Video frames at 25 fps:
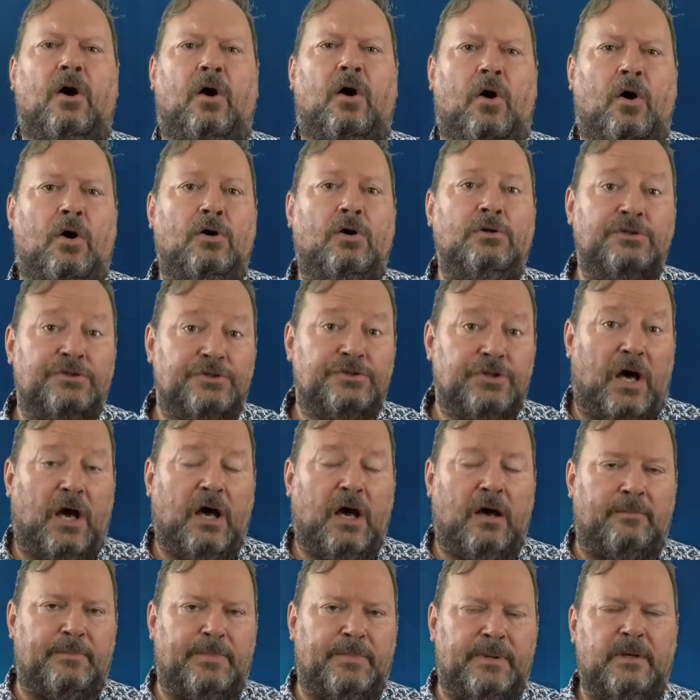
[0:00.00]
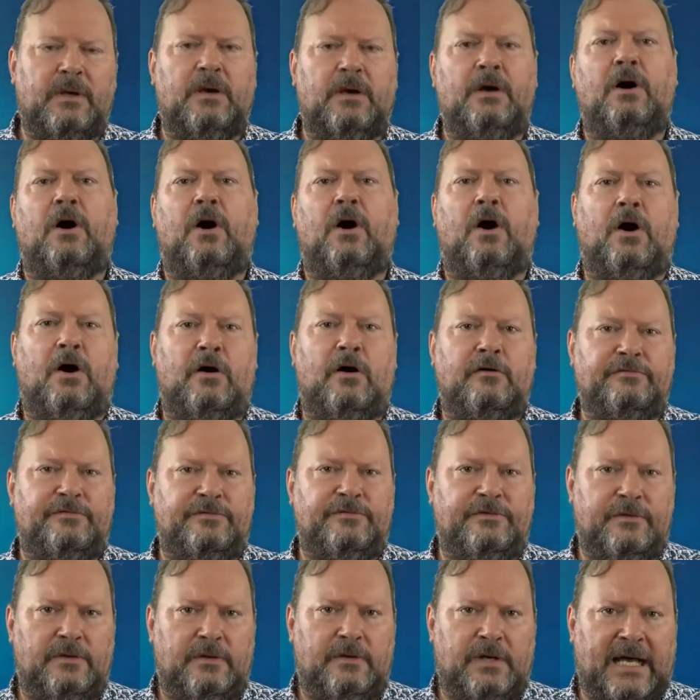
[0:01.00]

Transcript: on top of